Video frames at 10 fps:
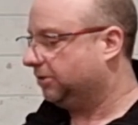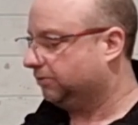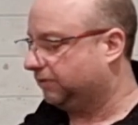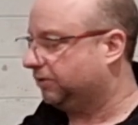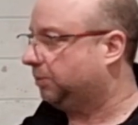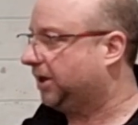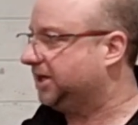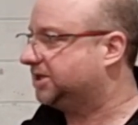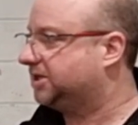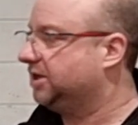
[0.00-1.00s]
We've
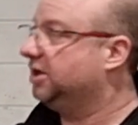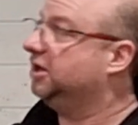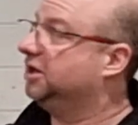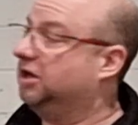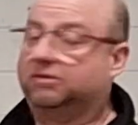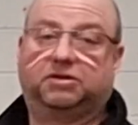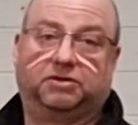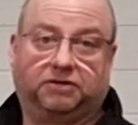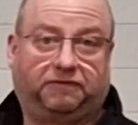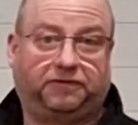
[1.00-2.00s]
replaced
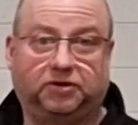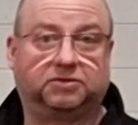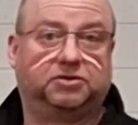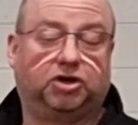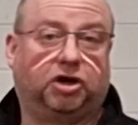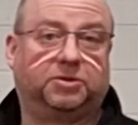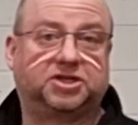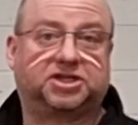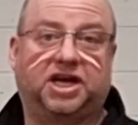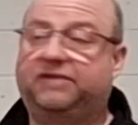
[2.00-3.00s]
the full normal
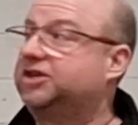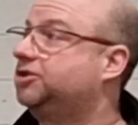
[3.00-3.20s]
service,